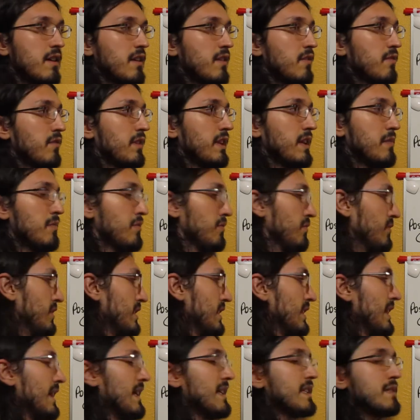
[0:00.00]
when the
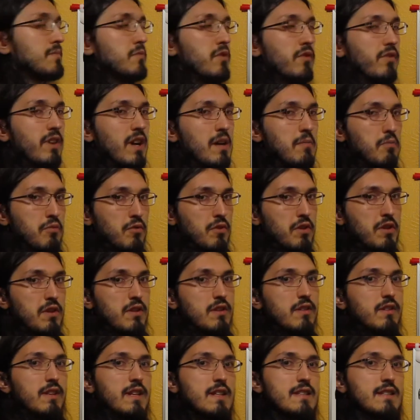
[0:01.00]
lines move upward,
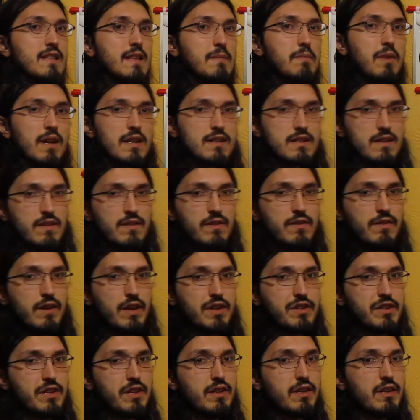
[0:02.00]
that's the positive
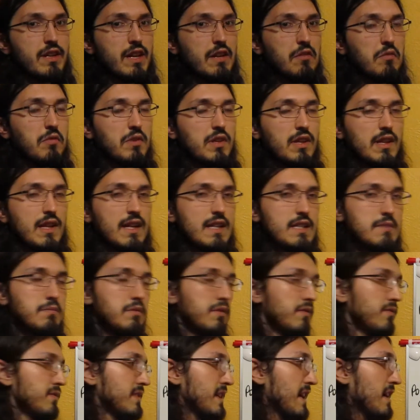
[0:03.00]
direction, and when the lines
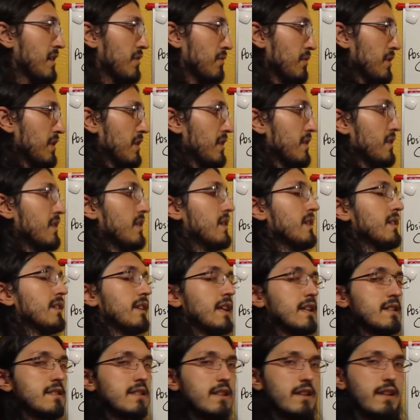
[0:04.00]
move downward,
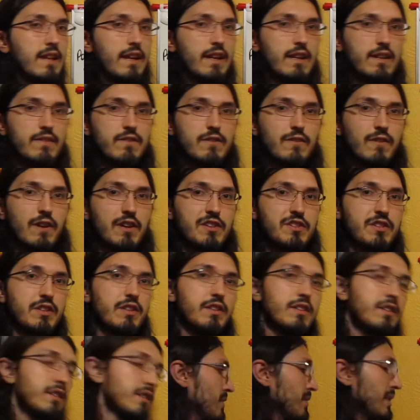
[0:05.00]
that's the negative direction.
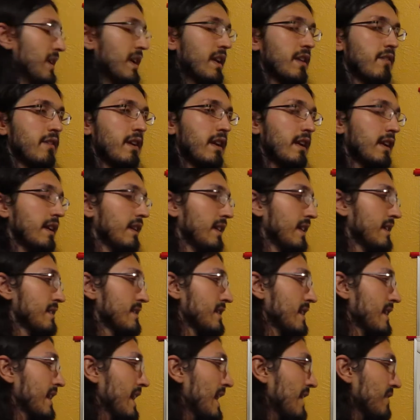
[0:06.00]
Anyway, let's
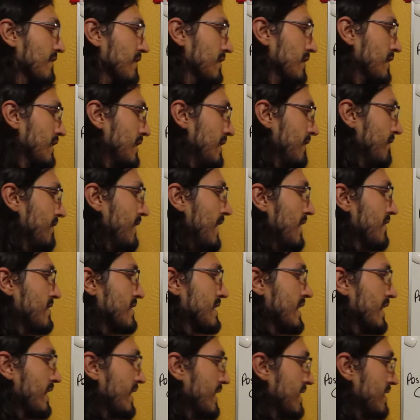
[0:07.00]
say after the 5
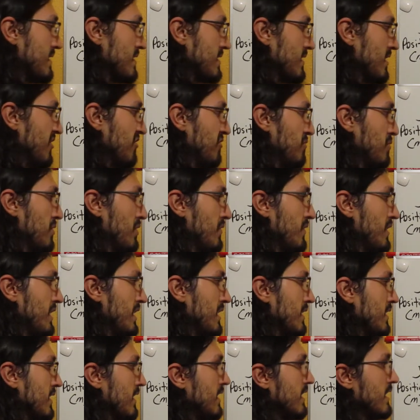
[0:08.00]
seconds of
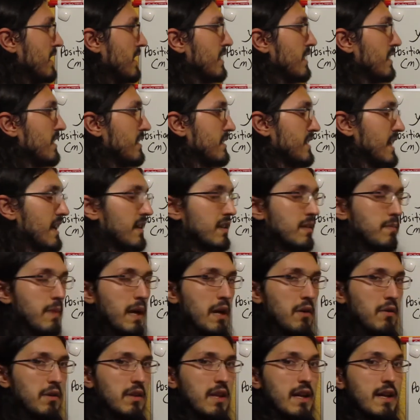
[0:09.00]
moving down the
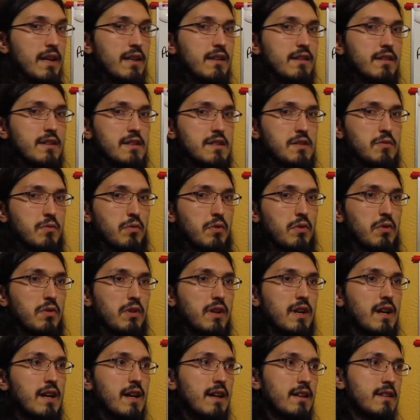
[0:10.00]
power line, the squirrel
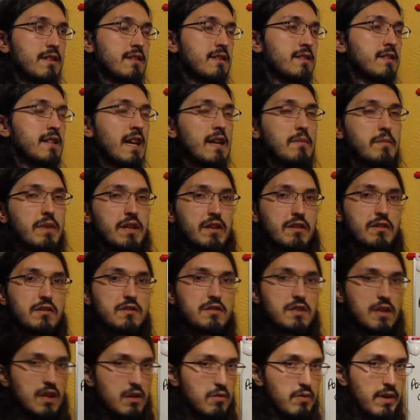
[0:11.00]
got 10
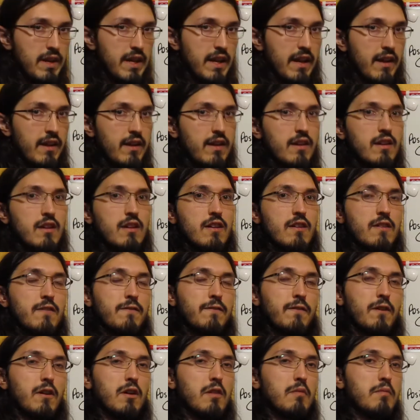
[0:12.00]
meters away
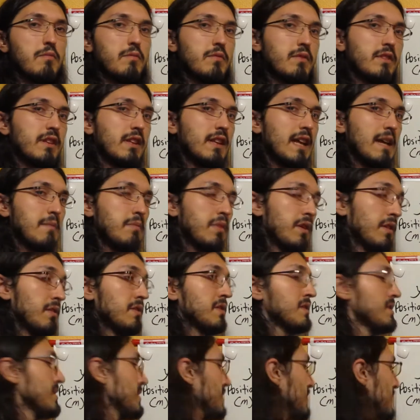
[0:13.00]
from the light
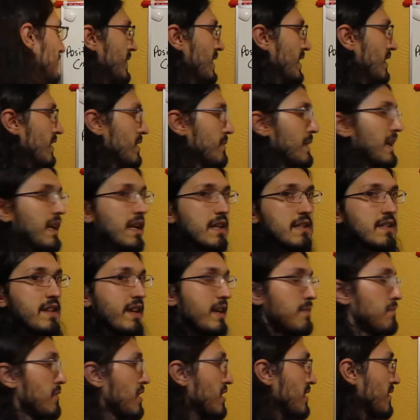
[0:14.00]
post. I would make a
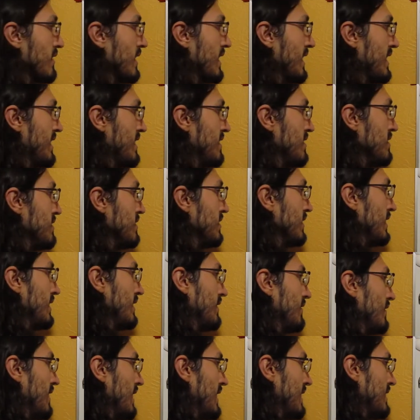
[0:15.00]
tick mark right here
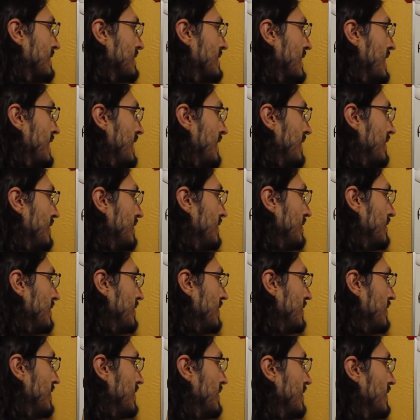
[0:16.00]
and write 10.
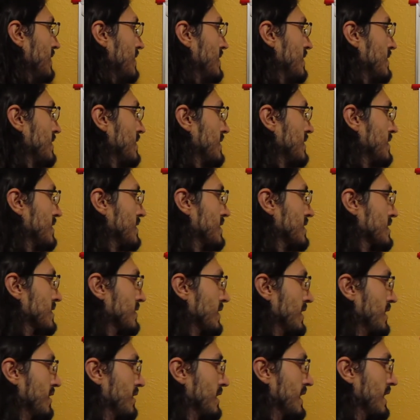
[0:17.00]
So I
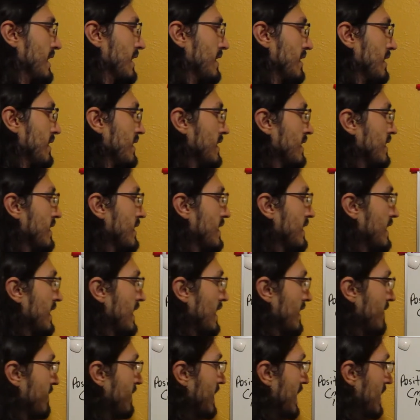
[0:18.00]
know that
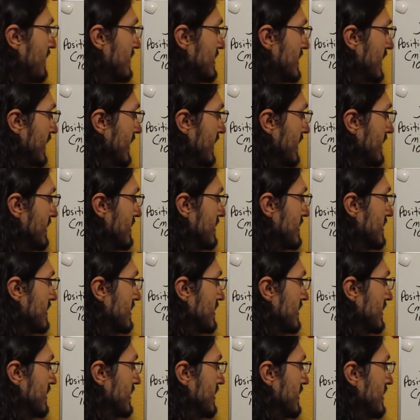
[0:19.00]
at 5 seconds,
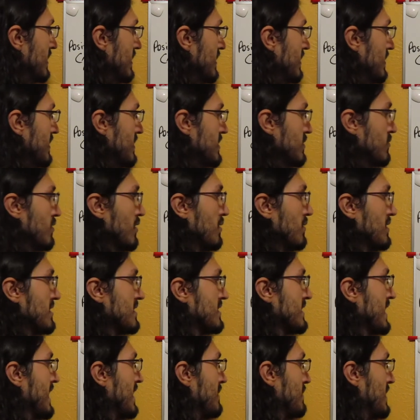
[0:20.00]
the squirrel was
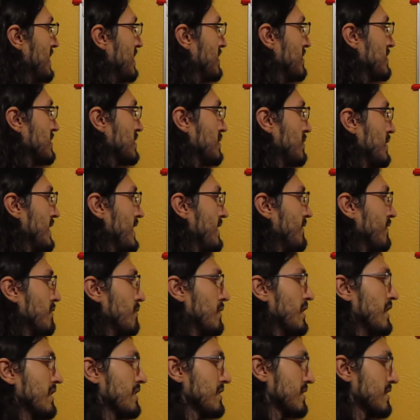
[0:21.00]
10 meters away from where it